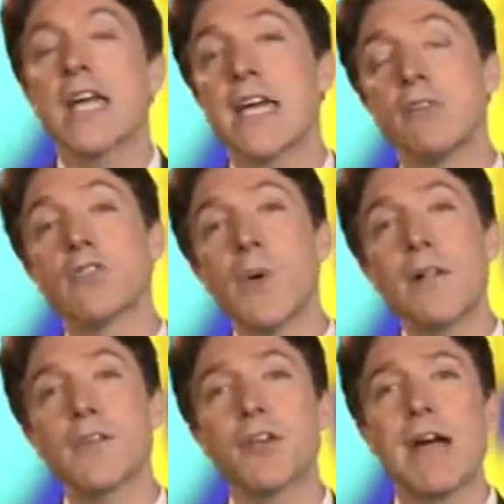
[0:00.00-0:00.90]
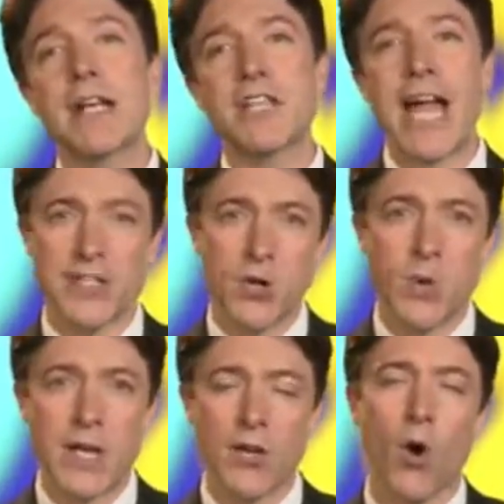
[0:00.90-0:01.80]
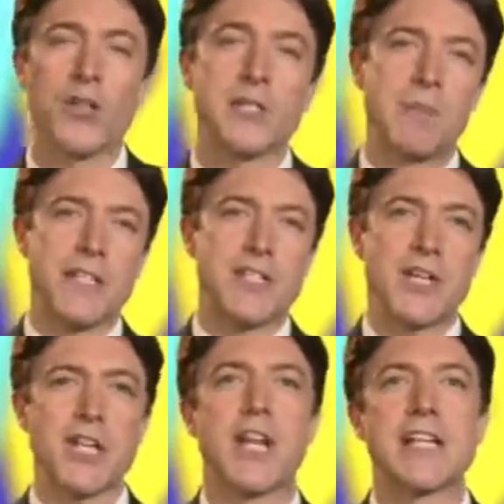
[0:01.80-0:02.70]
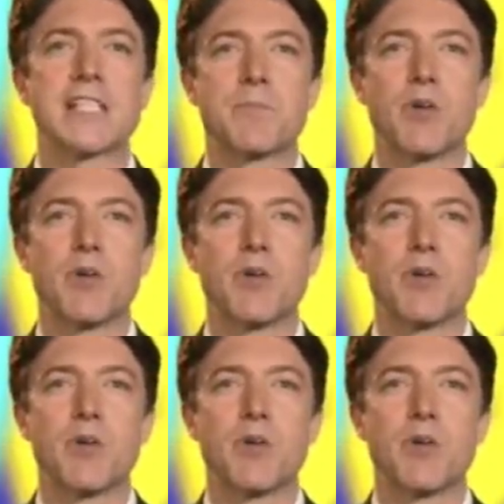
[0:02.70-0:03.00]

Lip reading: Get all 12 correct and you win or split tonight's